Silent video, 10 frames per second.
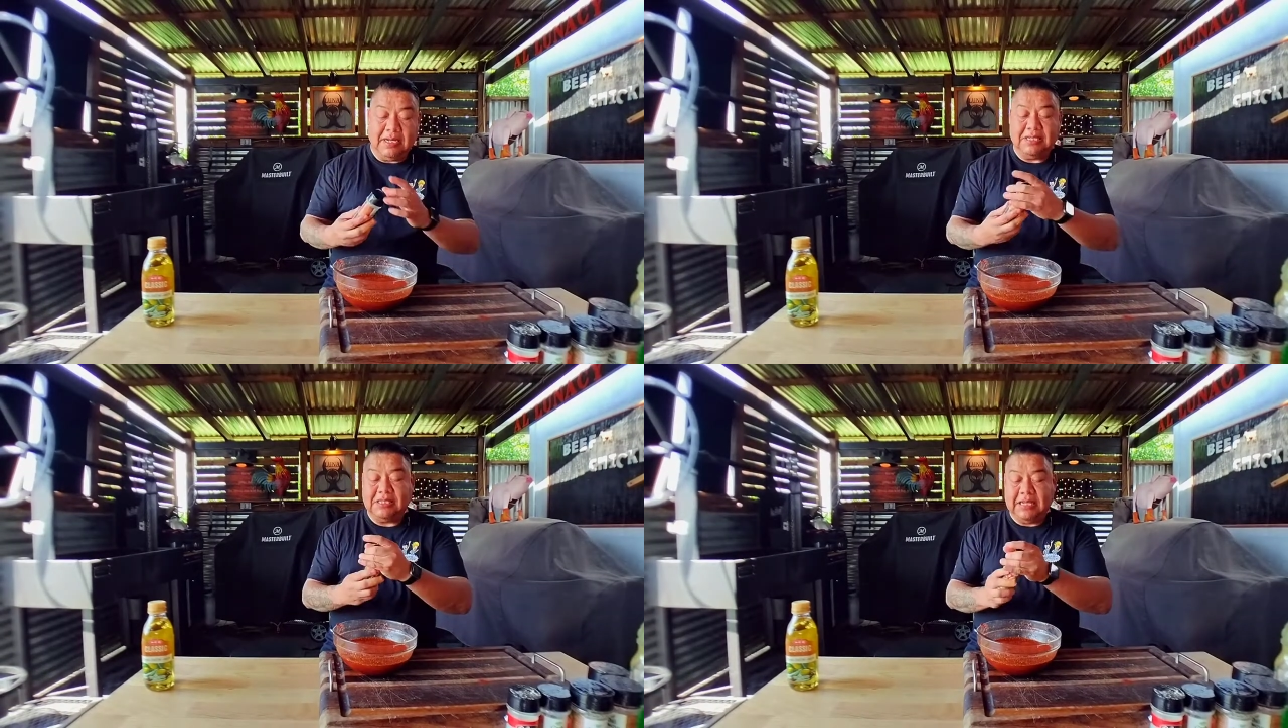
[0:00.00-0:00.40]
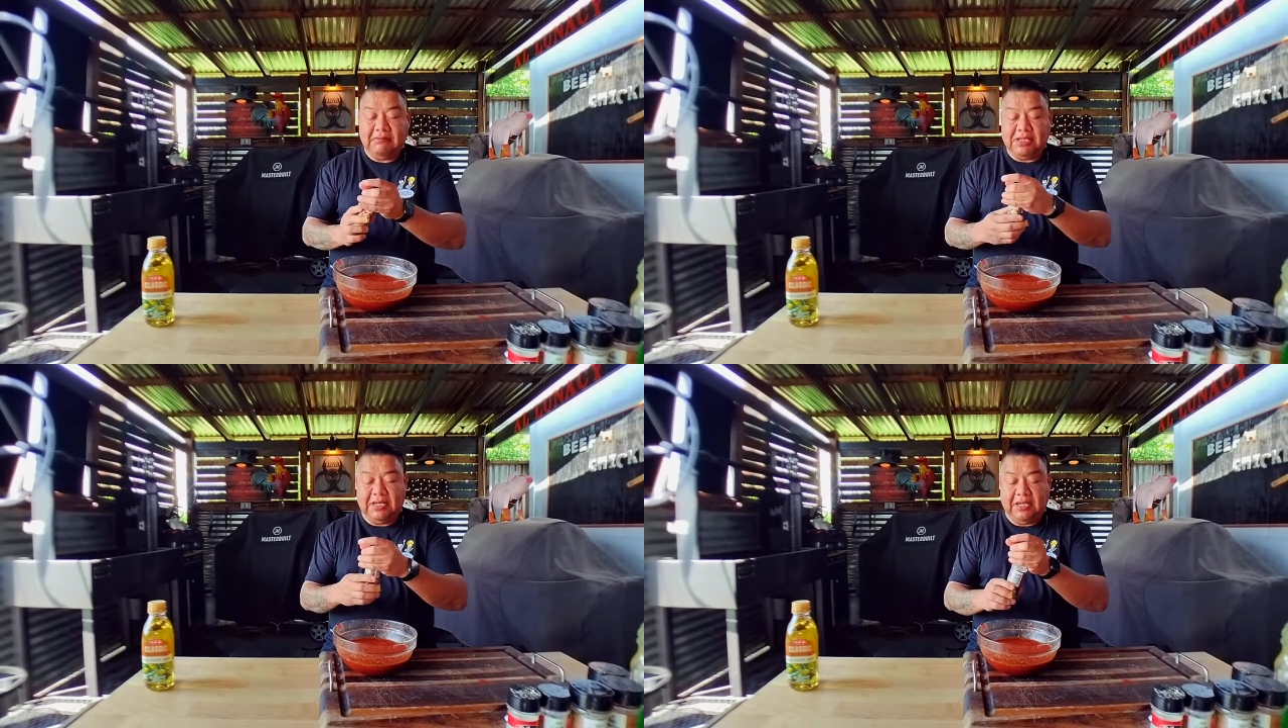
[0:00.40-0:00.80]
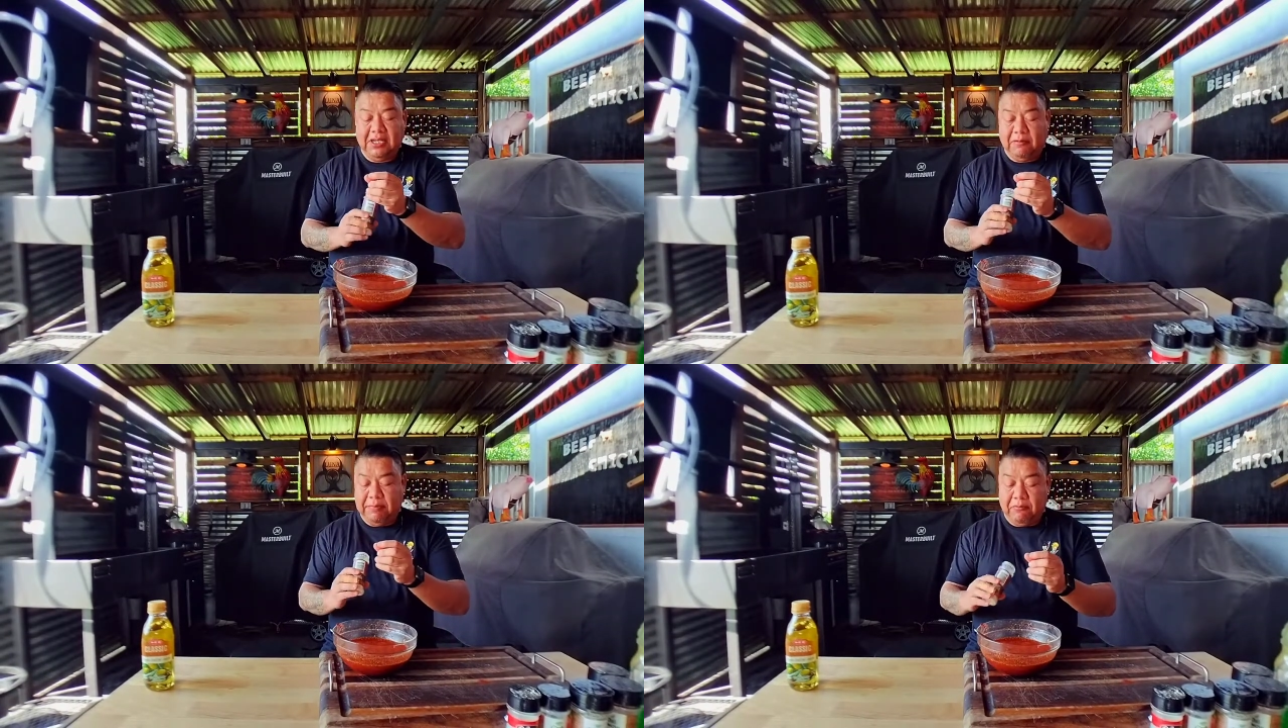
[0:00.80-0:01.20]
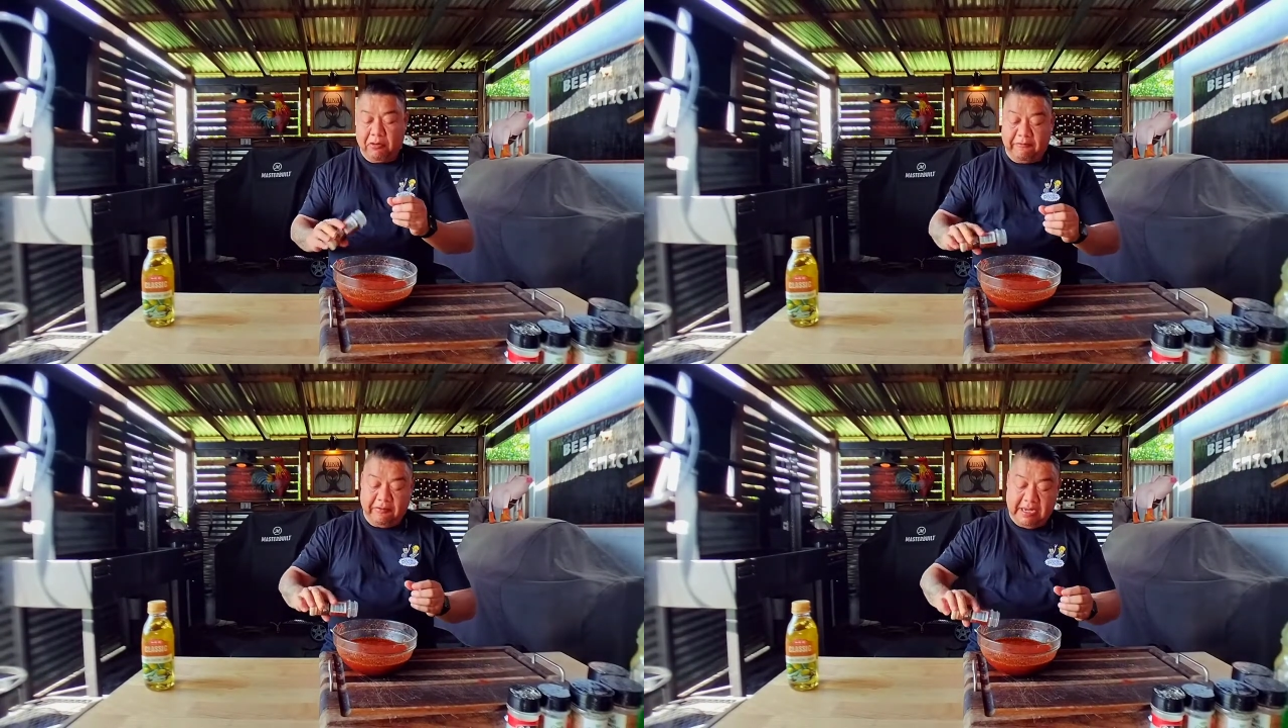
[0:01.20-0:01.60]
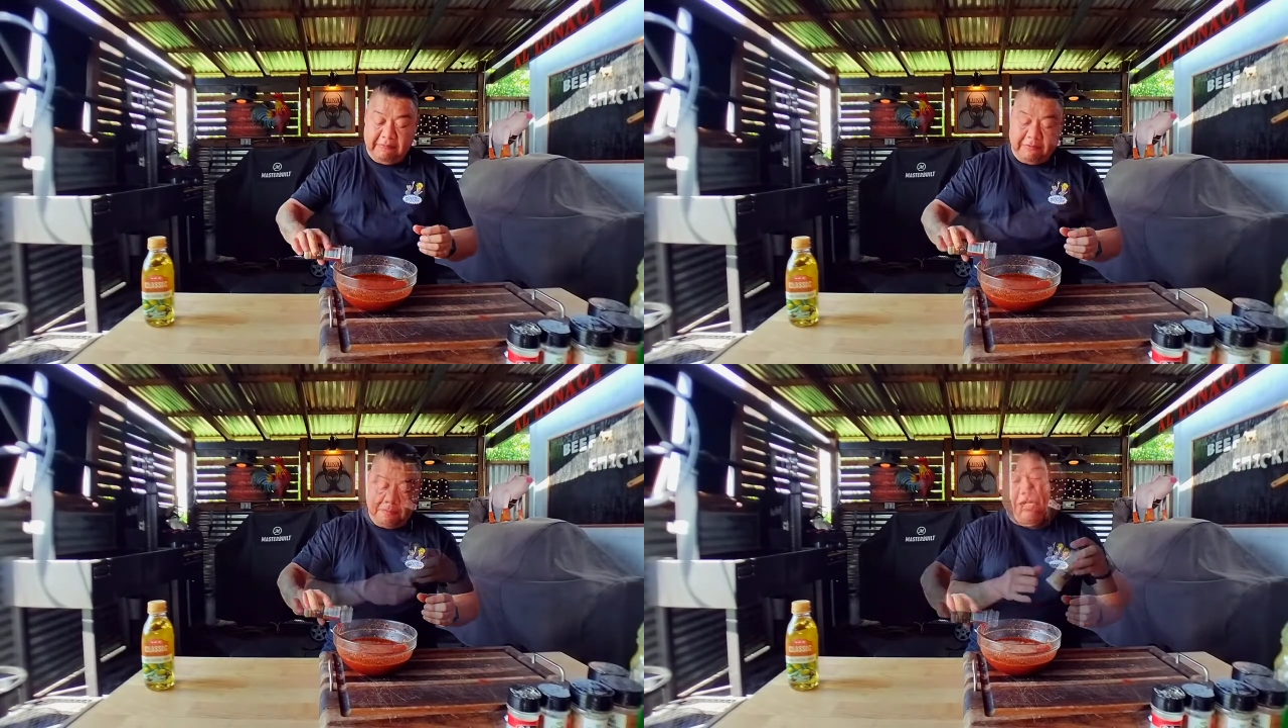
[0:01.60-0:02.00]
It just gives it a little bit more
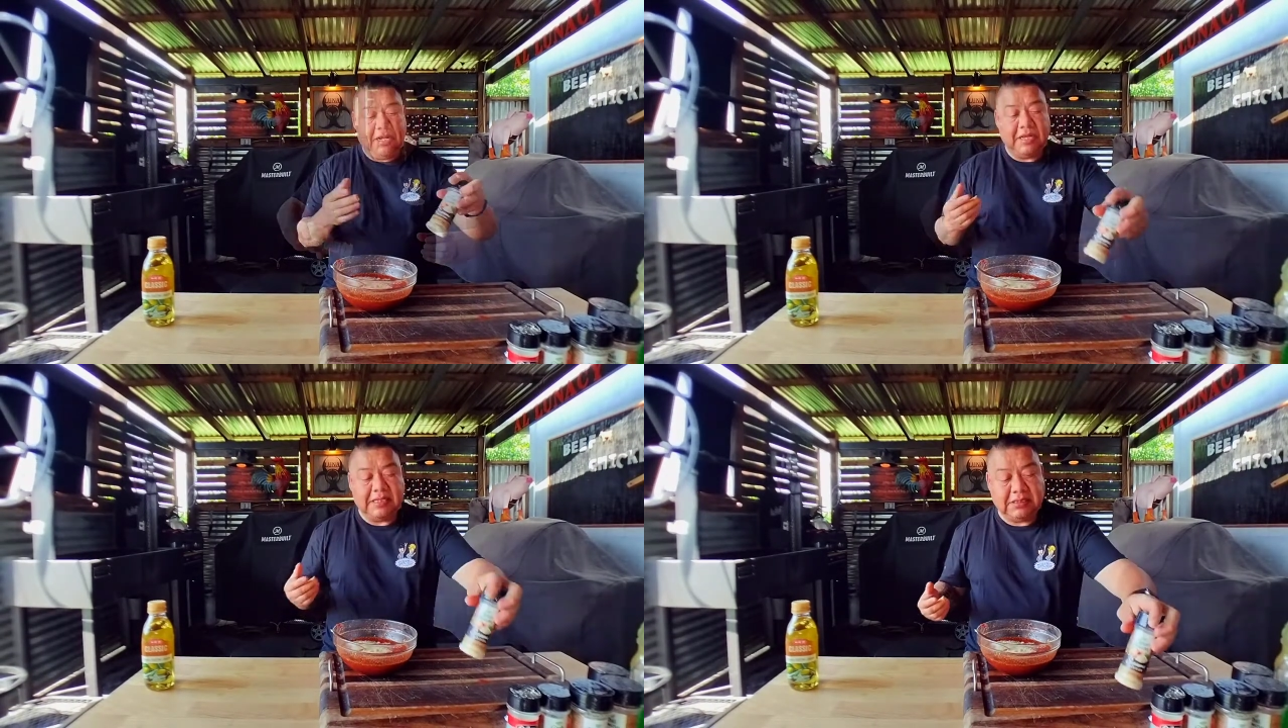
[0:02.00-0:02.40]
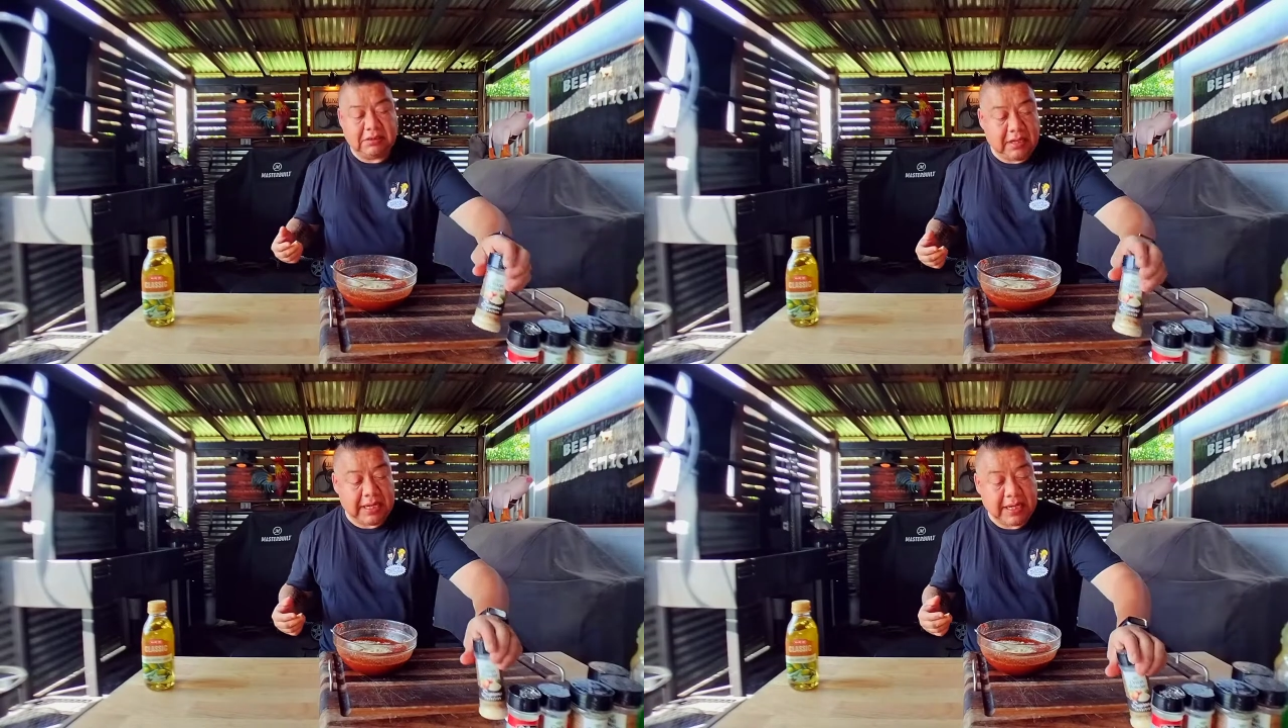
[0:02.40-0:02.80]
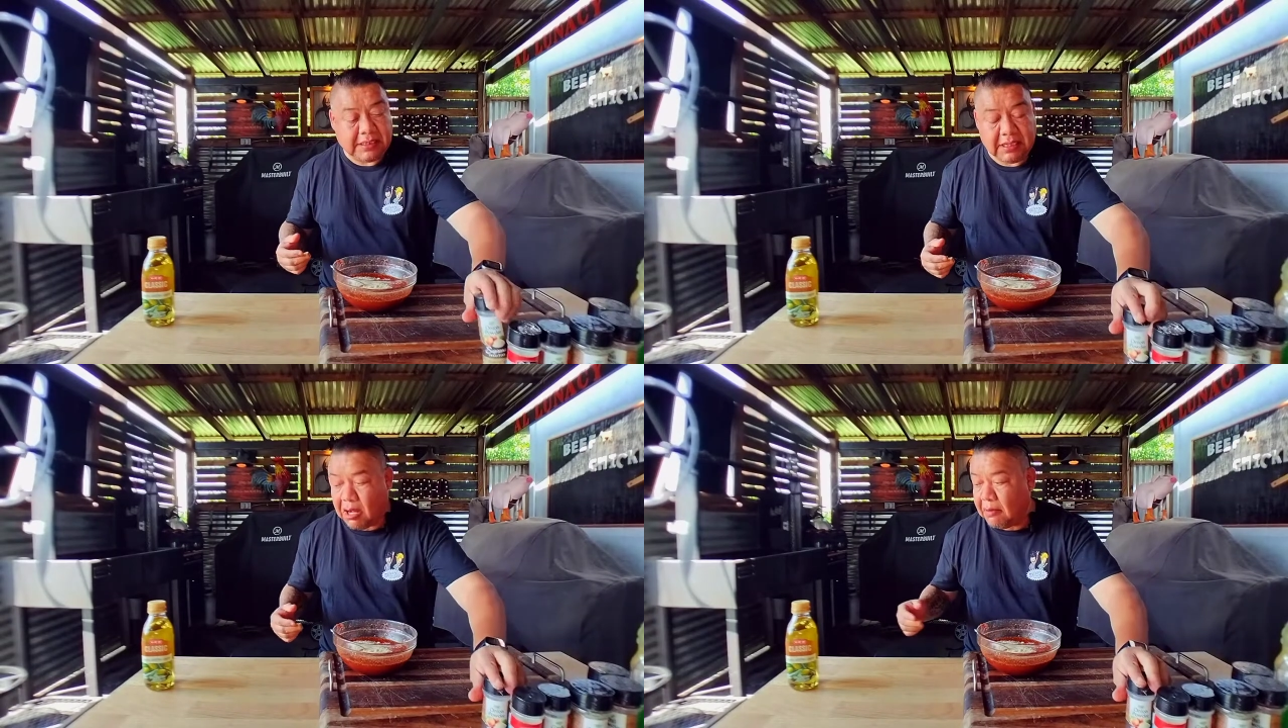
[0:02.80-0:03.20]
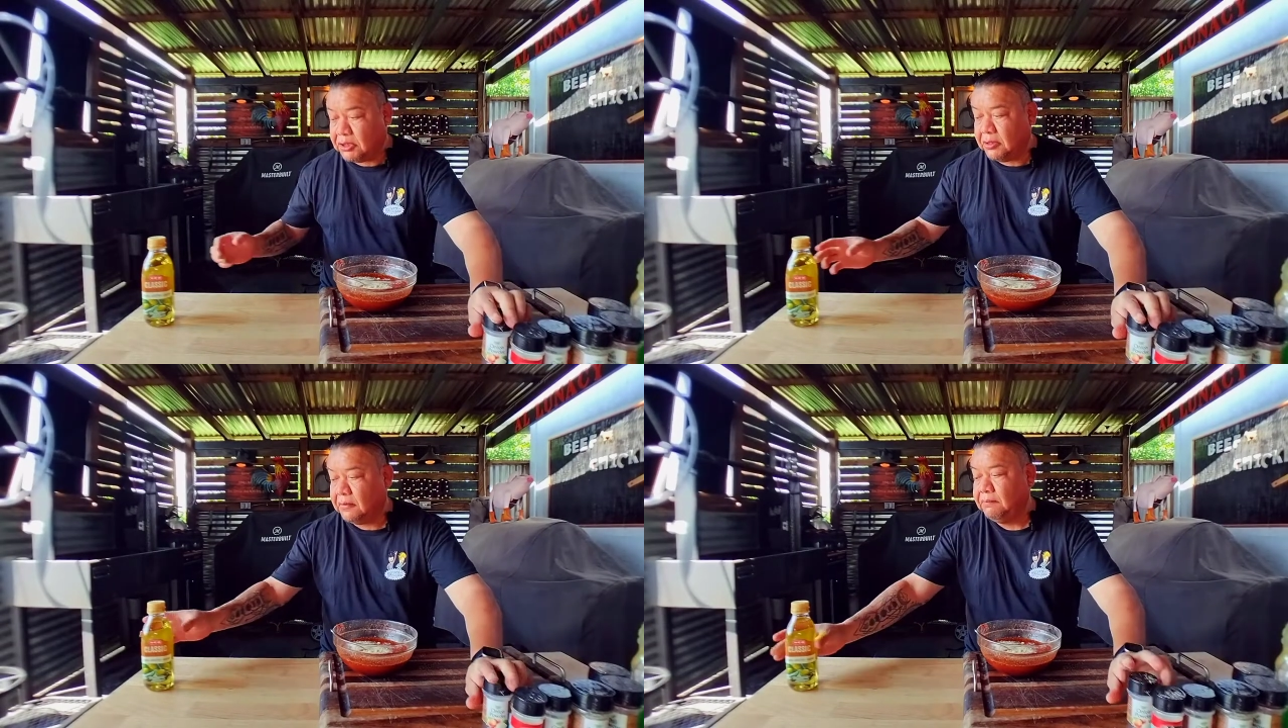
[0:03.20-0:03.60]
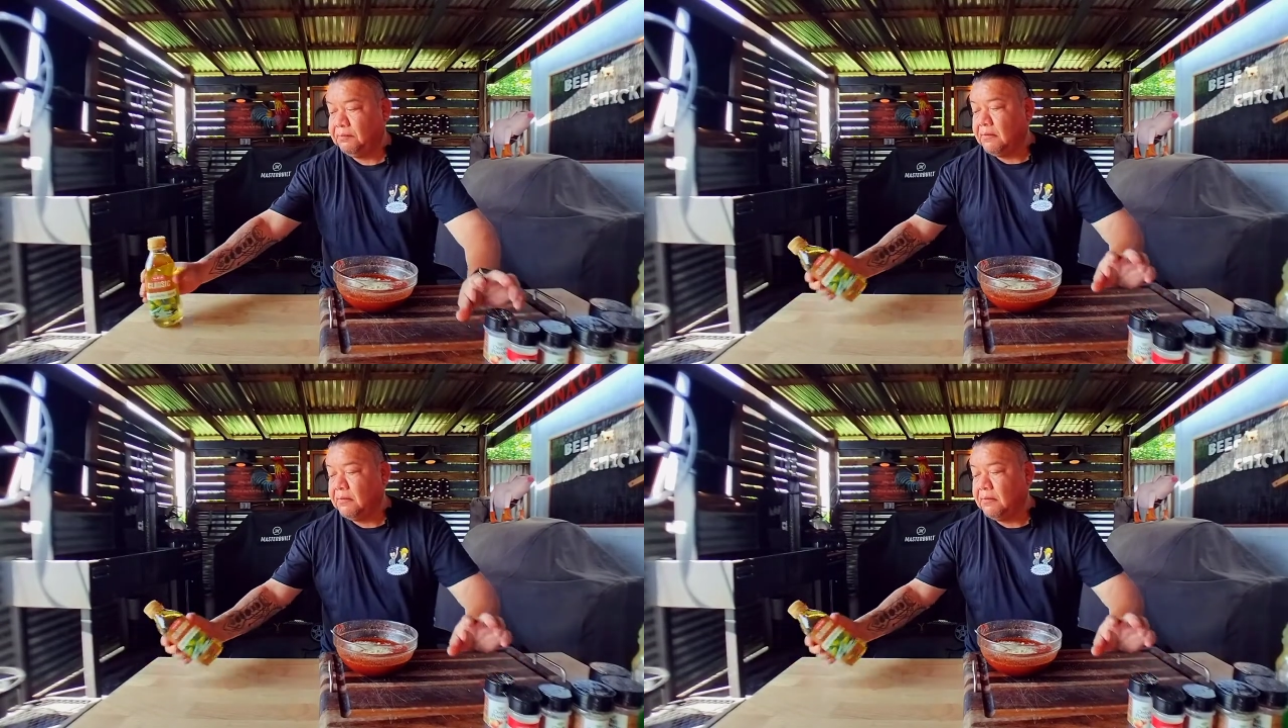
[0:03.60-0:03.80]
flavor. And this is, like I said, optional.